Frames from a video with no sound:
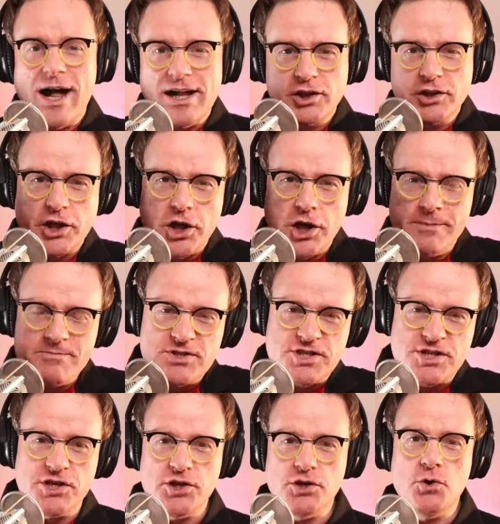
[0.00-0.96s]

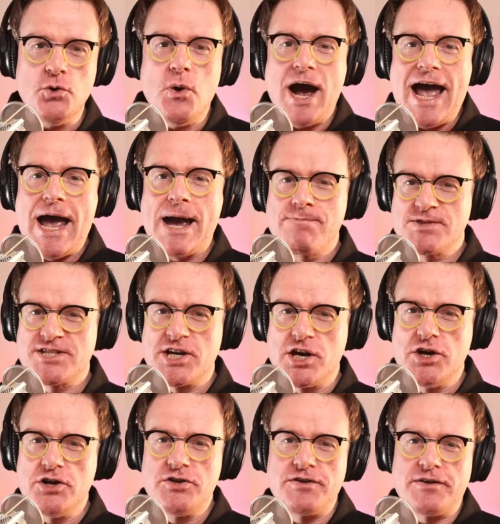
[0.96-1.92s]
Welcome to
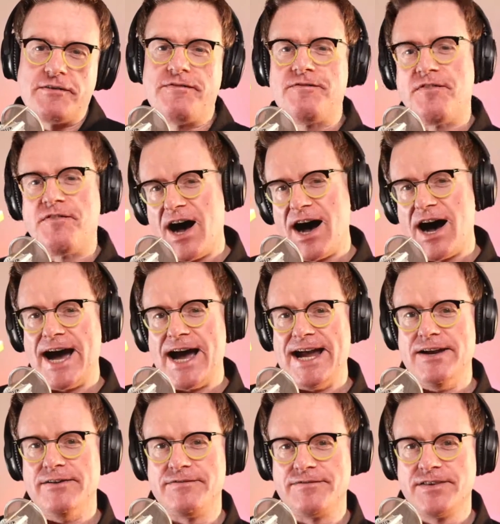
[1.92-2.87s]
episode
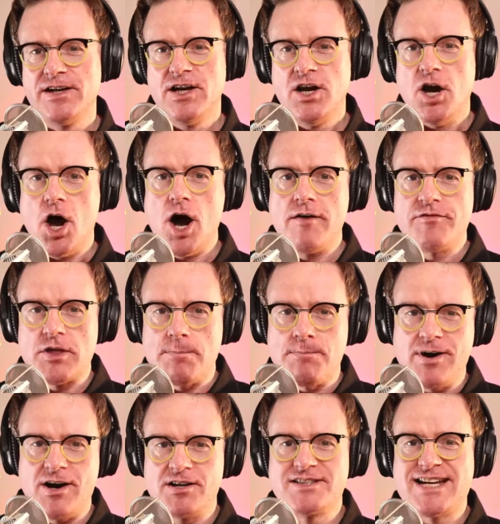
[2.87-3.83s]
5 of
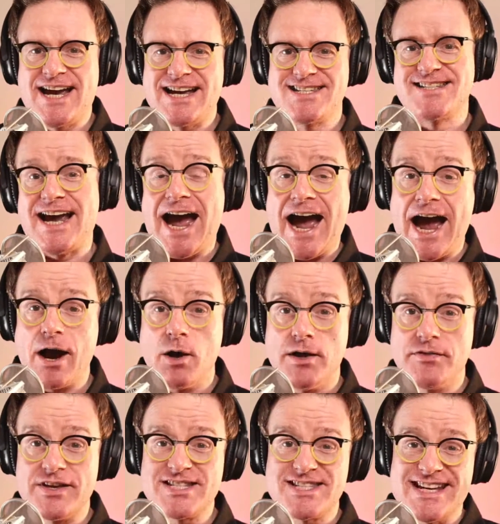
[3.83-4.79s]
the Podcaster
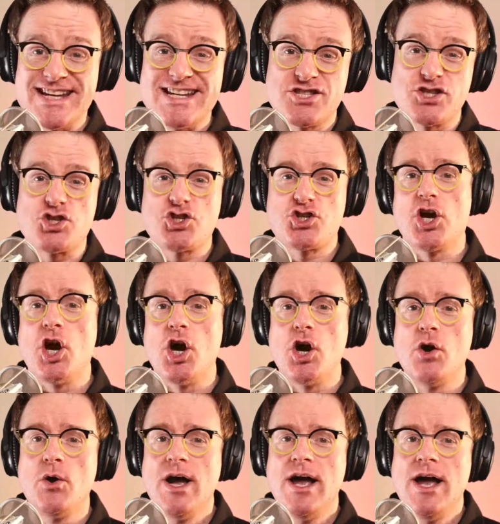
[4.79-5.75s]
Hour. This is the
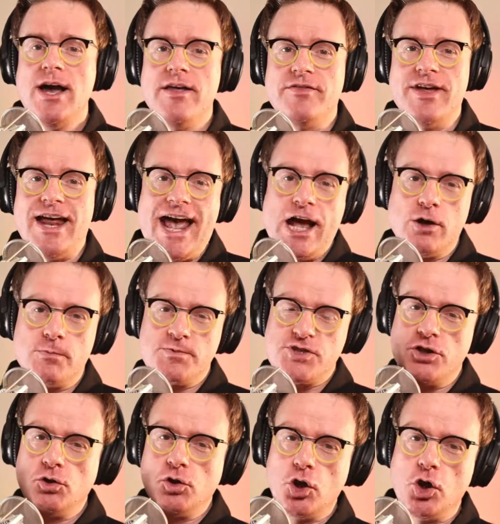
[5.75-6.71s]
show that
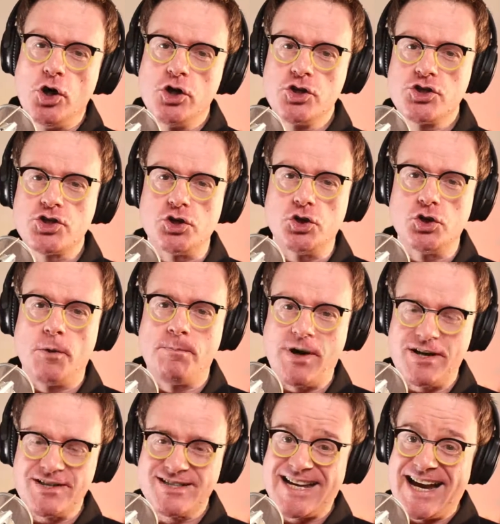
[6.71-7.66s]
helps you launch
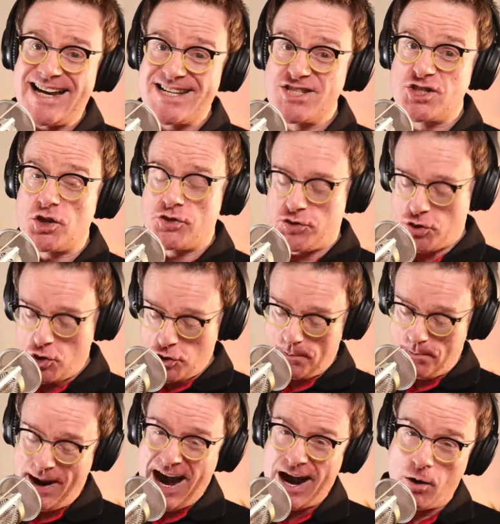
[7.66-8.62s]
your podcast
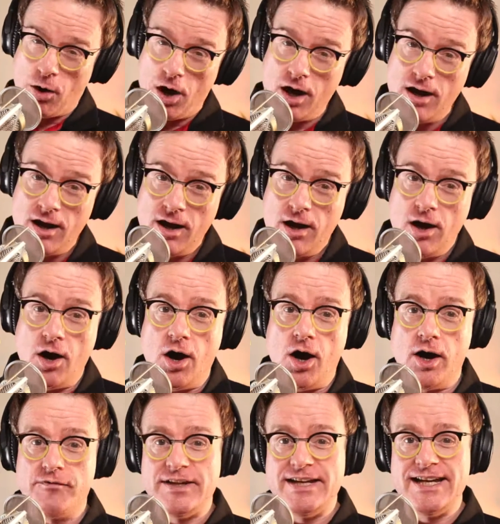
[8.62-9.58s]
through the power
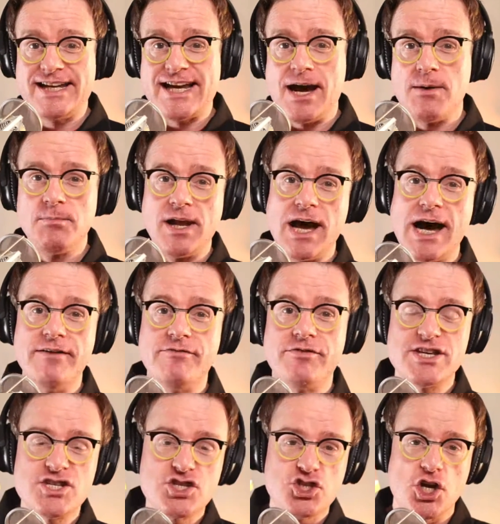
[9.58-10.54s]
of Ecamm
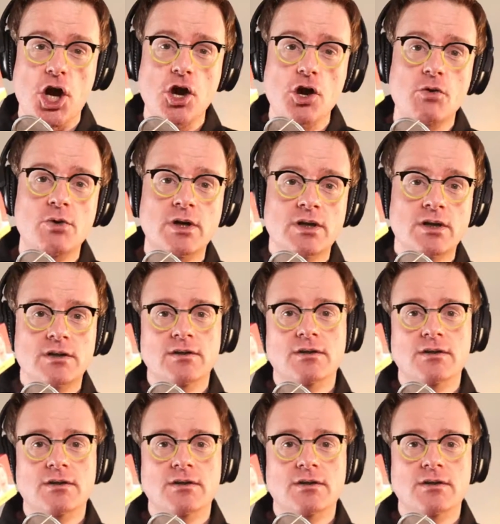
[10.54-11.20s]
Live. This show